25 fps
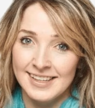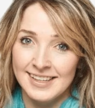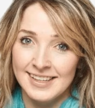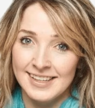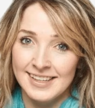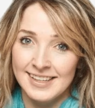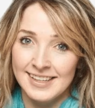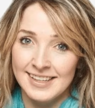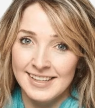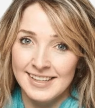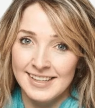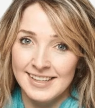
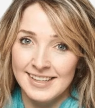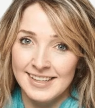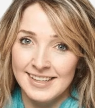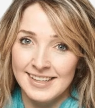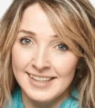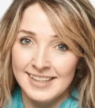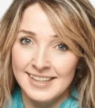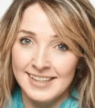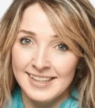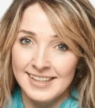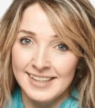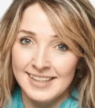
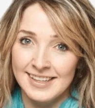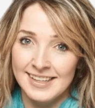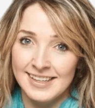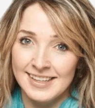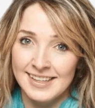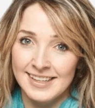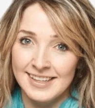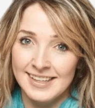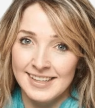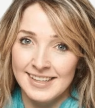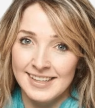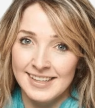
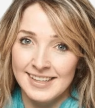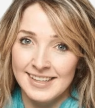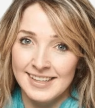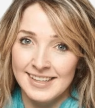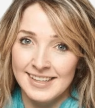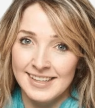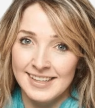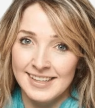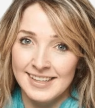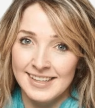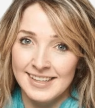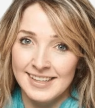
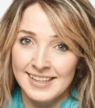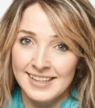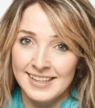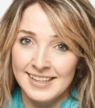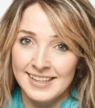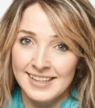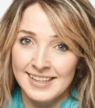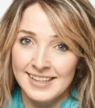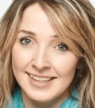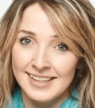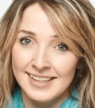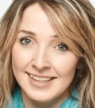
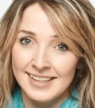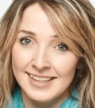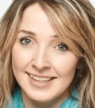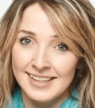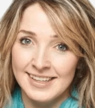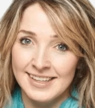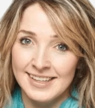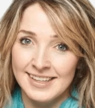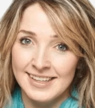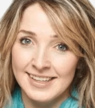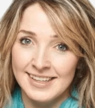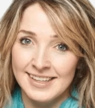
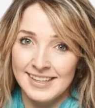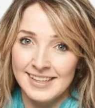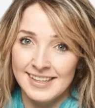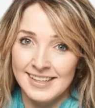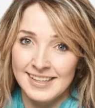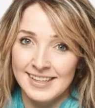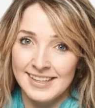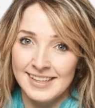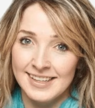This is a still picture; no speech is visible.